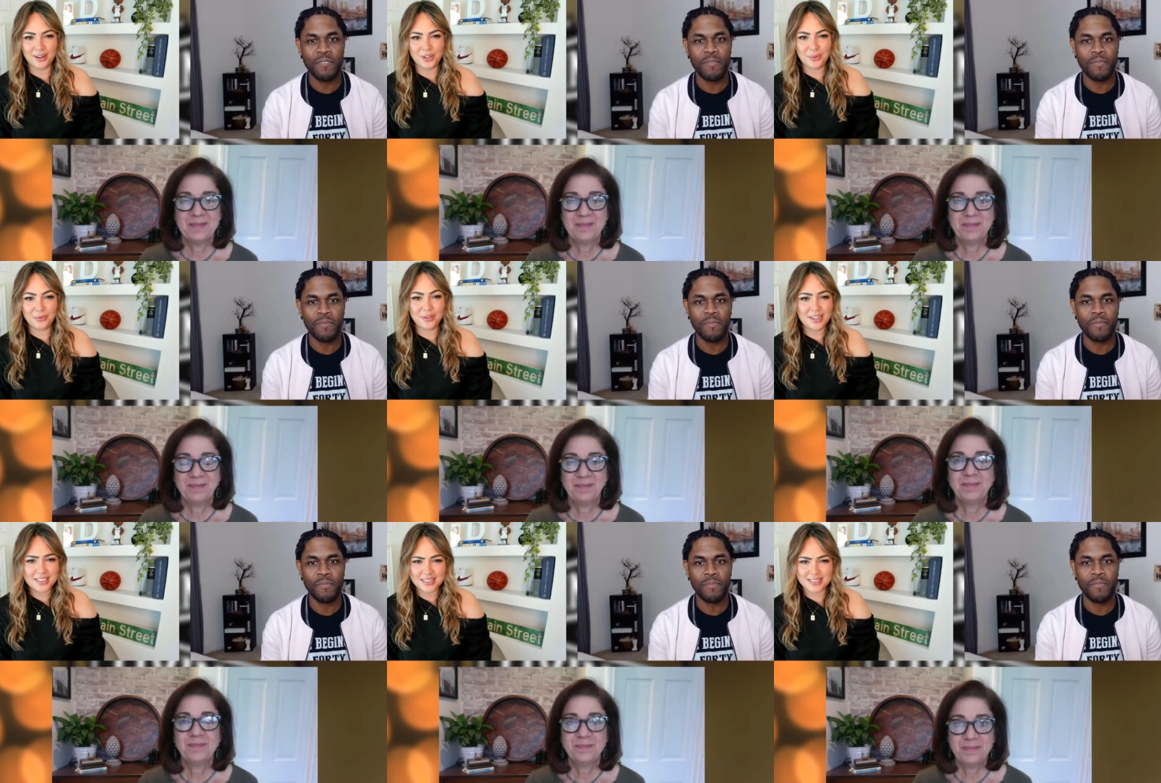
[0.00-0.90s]
Speaker 1: You were
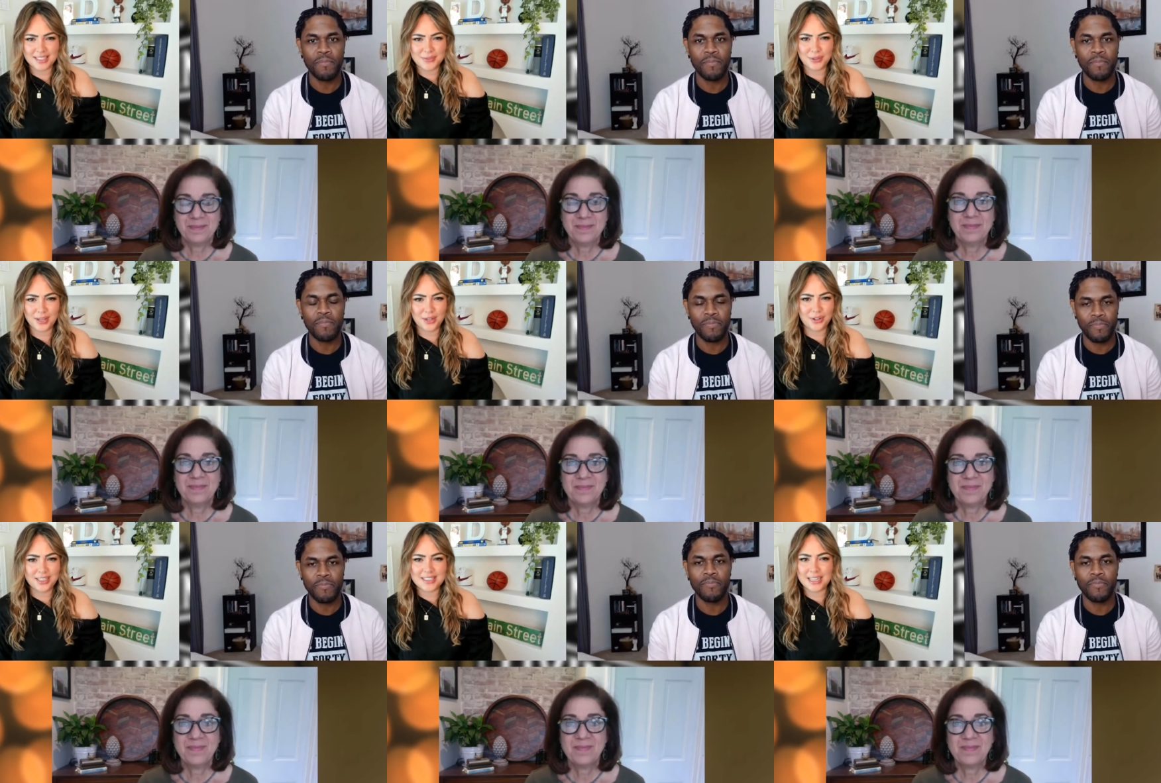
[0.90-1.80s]
very successful. You had a
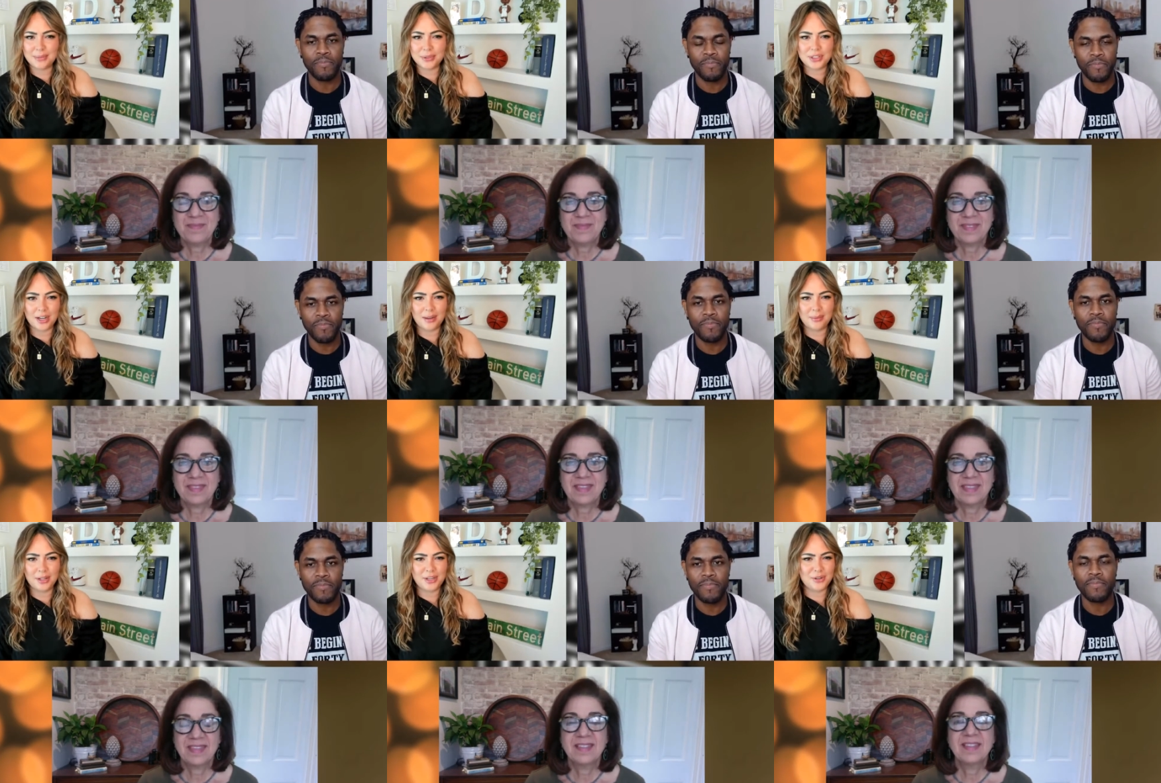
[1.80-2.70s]
great stable job,
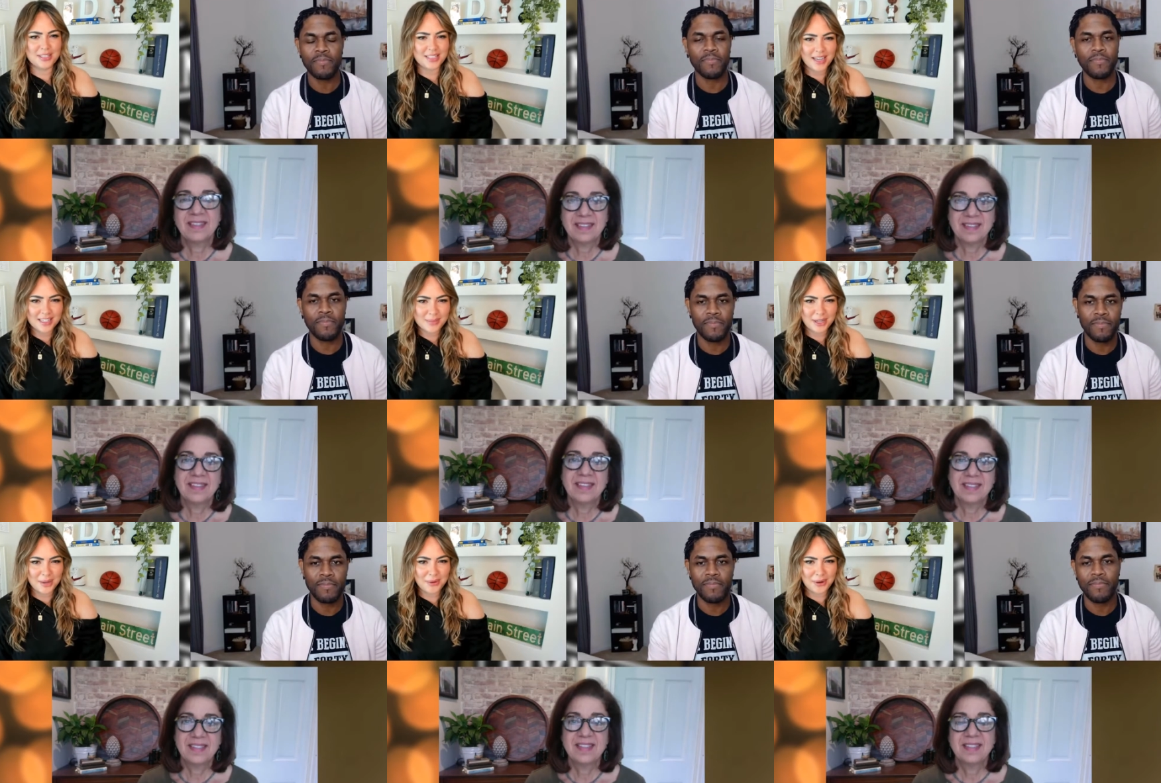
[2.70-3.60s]
and then you decided to
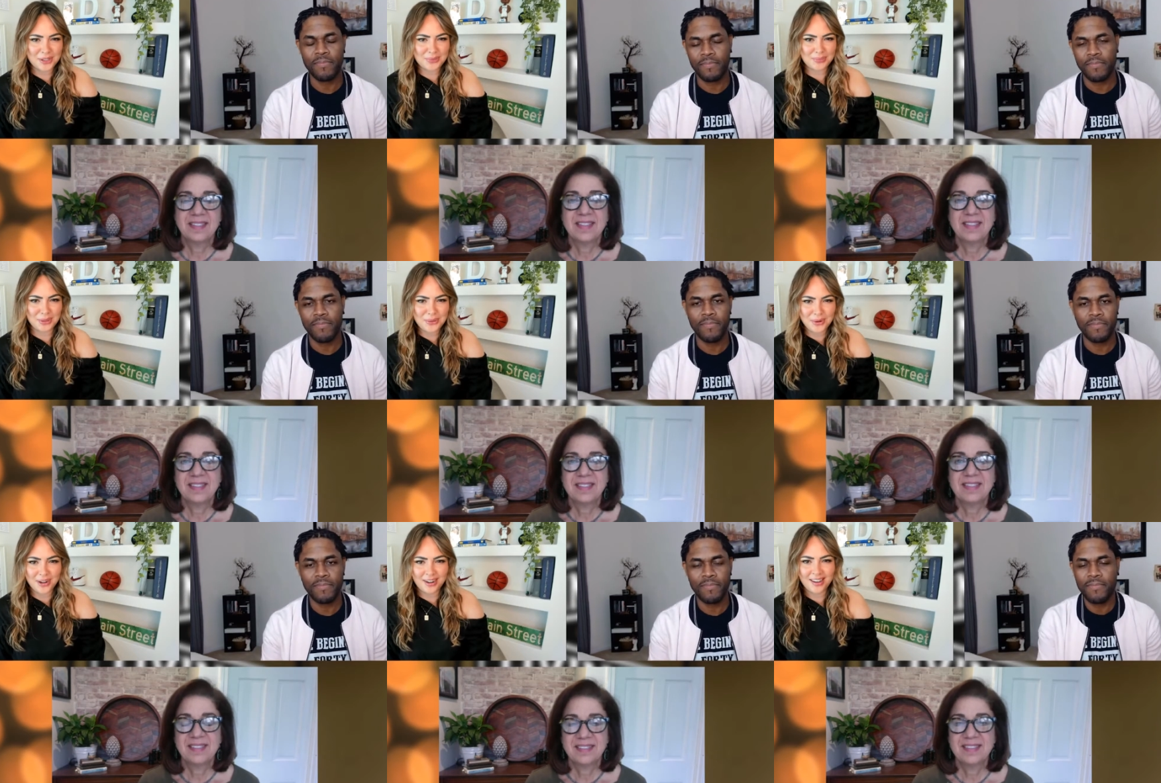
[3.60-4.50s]
become an
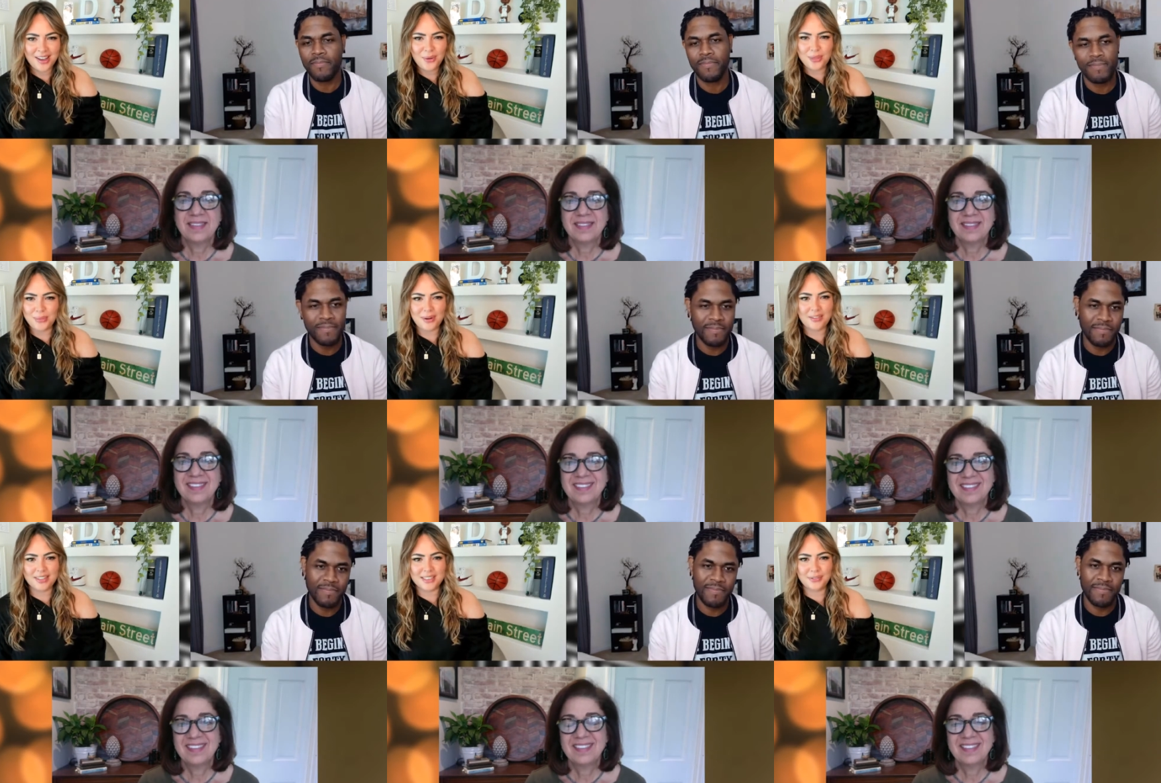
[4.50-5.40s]
entrepreneur with the
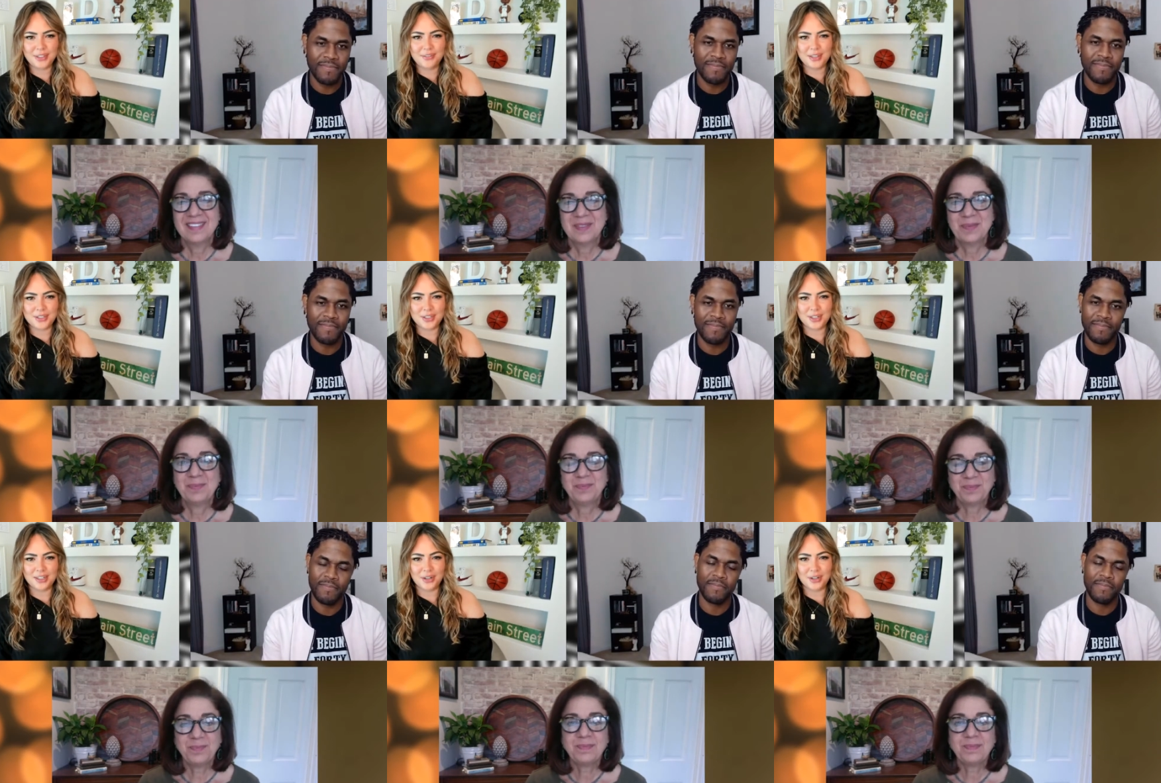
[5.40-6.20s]
Providence Flea Venture.